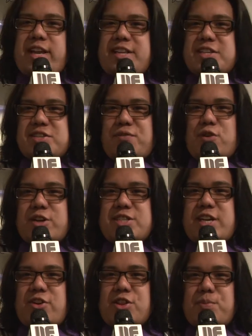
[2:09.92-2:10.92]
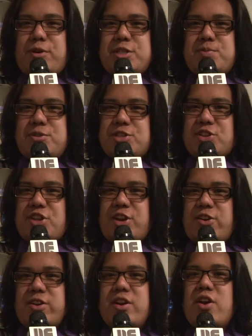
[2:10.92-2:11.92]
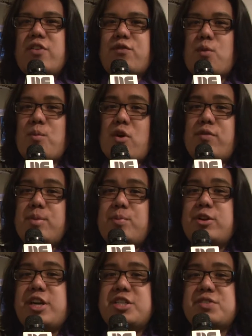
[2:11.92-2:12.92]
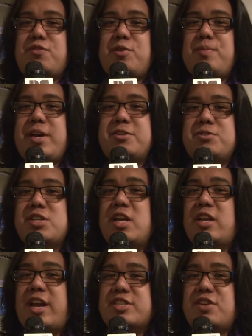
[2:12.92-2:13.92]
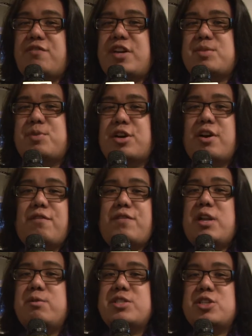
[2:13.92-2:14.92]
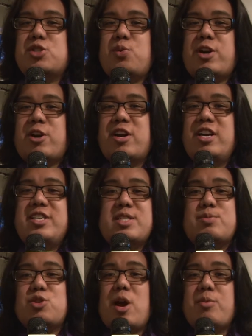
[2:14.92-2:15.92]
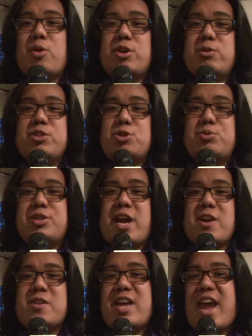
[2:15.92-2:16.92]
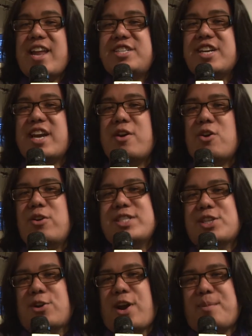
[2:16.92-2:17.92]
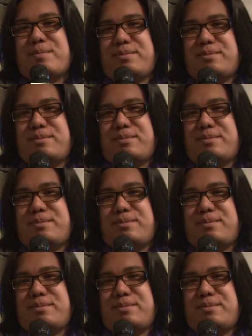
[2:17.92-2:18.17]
that does it for us here at the Prince Music Theater. For more from the Pretentious Film Majors, like us on Facebook, follow us on Twitter, subscribe to our YouTube channel, and check out our Instagram.